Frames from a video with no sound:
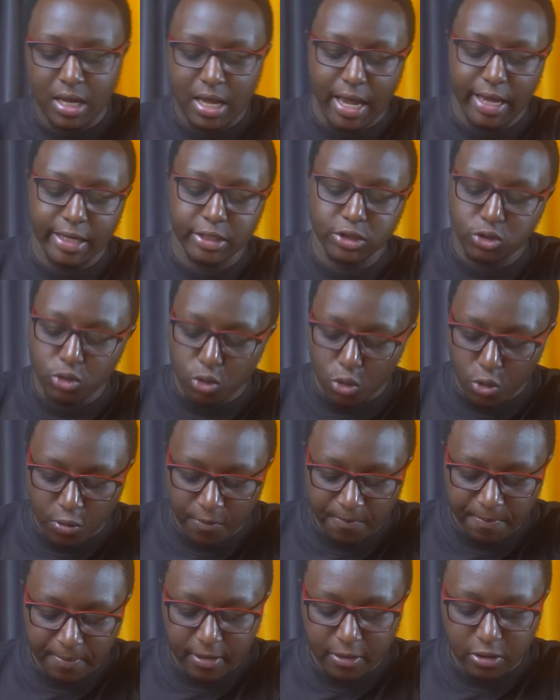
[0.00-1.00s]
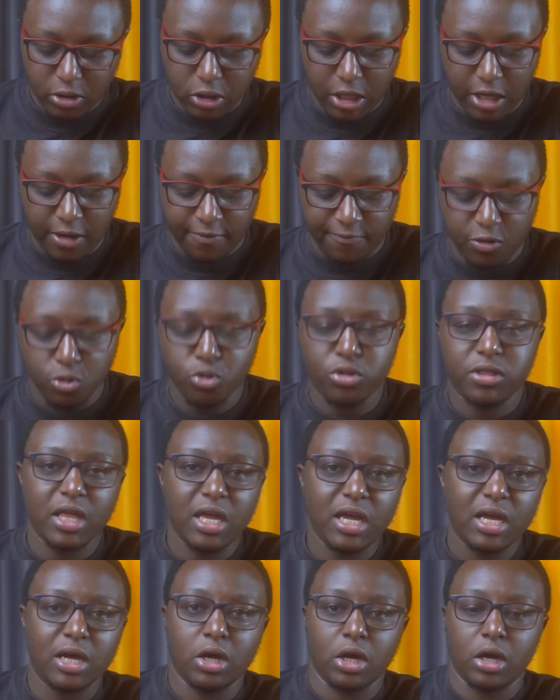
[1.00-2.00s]
And so if you
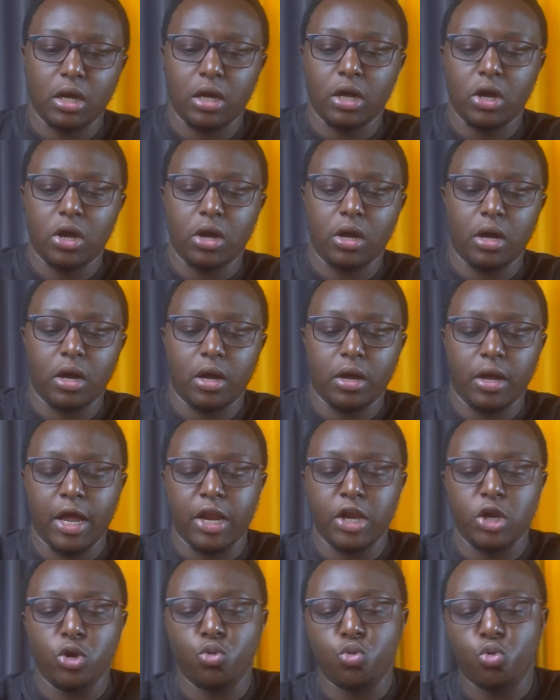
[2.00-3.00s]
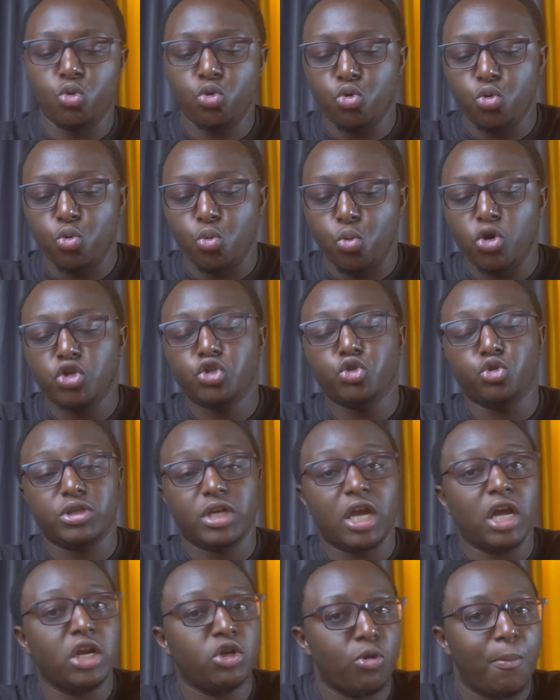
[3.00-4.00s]
think and you want to
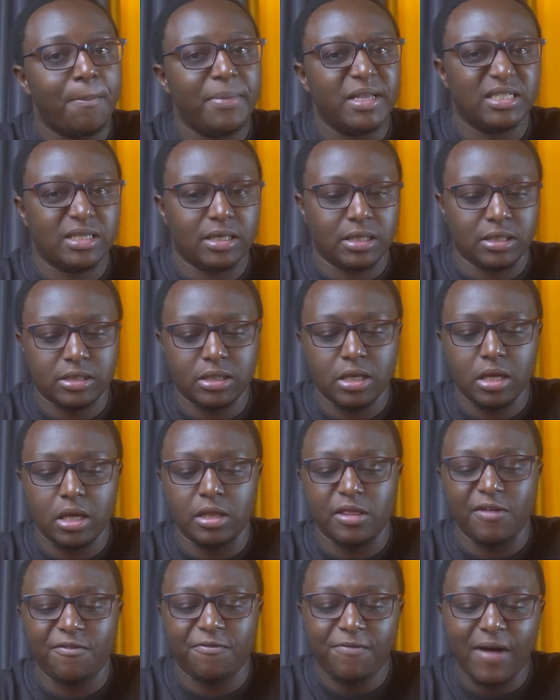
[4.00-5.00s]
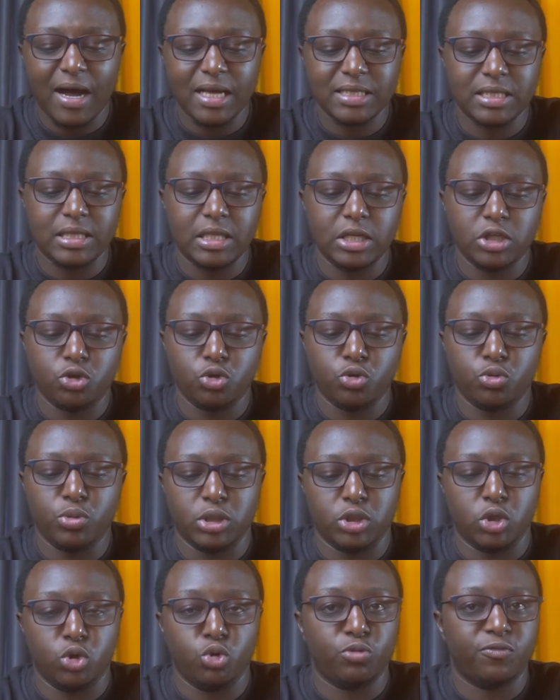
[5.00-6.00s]
scale your business, the first thing to do
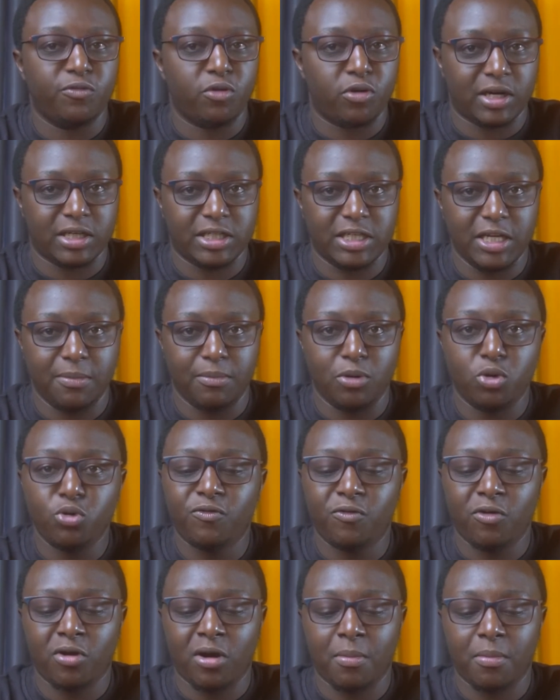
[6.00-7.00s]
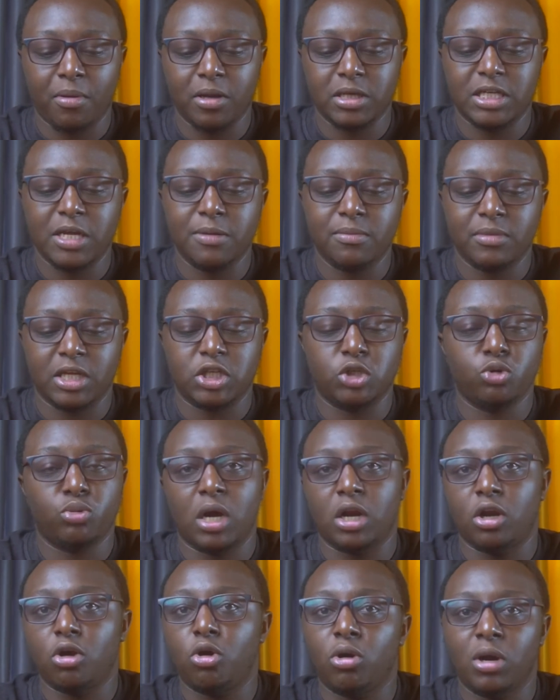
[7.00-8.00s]
is look for a team. Look for a team that you
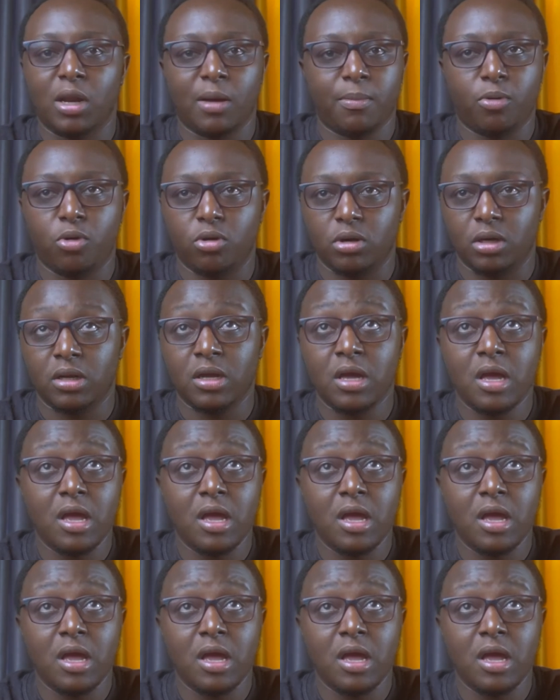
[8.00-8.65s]
can call upon.